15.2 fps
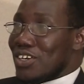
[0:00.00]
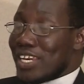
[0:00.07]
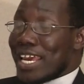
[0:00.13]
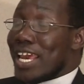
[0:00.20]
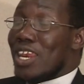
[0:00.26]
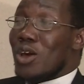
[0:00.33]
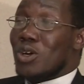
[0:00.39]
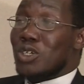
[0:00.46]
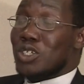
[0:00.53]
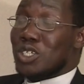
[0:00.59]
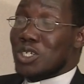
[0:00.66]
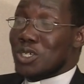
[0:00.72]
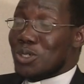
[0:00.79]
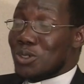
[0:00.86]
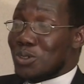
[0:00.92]
they cannot
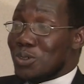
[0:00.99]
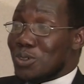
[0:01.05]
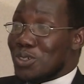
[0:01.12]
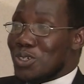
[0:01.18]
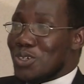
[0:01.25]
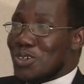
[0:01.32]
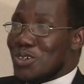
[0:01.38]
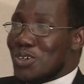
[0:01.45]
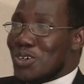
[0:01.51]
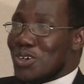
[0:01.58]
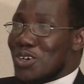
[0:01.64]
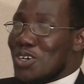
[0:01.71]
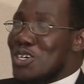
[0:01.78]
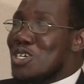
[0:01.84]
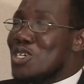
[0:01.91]
do.
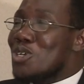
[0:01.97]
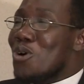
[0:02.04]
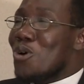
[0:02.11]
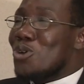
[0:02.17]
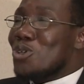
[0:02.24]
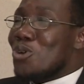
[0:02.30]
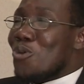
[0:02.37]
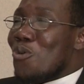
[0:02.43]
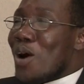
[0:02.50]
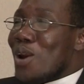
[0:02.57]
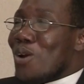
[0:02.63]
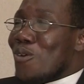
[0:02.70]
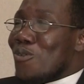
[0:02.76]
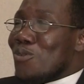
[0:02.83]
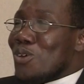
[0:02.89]
This is also
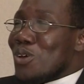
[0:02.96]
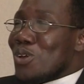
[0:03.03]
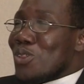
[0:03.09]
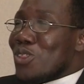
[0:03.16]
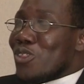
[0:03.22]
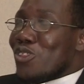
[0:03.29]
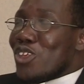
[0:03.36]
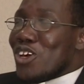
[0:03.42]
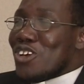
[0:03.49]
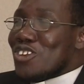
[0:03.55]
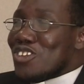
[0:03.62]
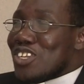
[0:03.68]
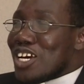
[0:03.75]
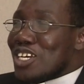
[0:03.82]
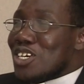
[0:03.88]
one of the
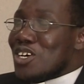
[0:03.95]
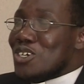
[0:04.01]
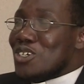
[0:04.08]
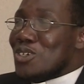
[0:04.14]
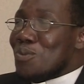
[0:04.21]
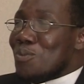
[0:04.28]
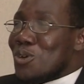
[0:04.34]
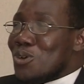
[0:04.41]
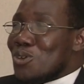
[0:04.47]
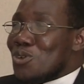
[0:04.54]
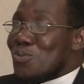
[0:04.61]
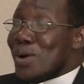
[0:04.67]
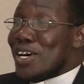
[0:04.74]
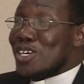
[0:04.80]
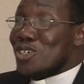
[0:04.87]
things that contribute
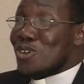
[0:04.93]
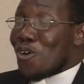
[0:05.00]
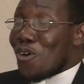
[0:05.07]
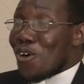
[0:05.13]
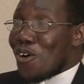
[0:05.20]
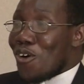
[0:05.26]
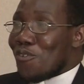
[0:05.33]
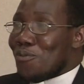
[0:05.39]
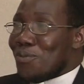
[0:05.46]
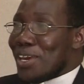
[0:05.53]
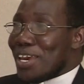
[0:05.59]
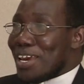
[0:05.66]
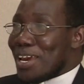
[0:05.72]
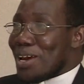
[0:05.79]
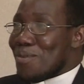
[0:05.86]
to my joy of
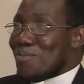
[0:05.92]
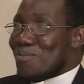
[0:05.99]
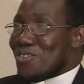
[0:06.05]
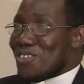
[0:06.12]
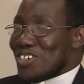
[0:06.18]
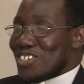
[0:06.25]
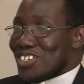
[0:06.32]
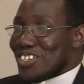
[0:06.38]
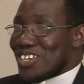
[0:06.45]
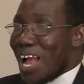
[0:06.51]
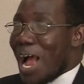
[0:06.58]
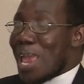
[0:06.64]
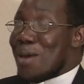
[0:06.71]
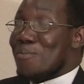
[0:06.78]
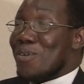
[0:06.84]
being a priest.
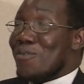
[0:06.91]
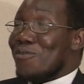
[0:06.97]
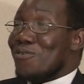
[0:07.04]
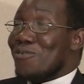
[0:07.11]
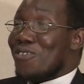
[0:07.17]
I am a